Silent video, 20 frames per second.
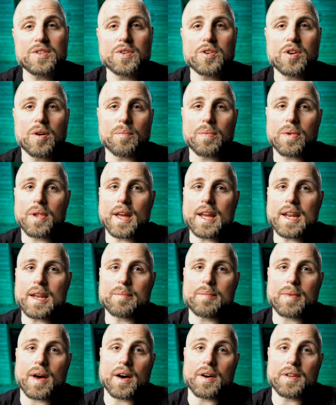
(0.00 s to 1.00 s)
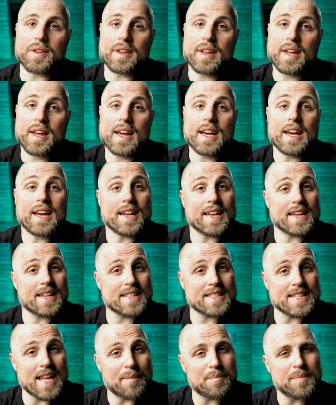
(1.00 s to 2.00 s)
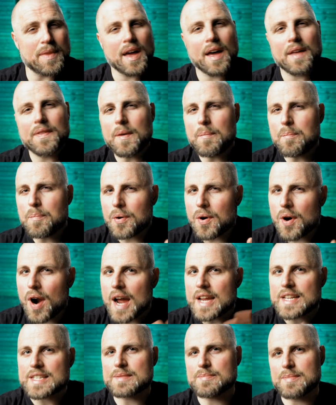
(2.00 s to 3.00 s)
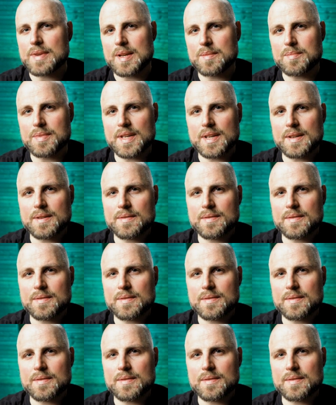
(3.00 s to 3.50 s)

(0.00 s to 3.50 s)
to complain about, except the price maybe.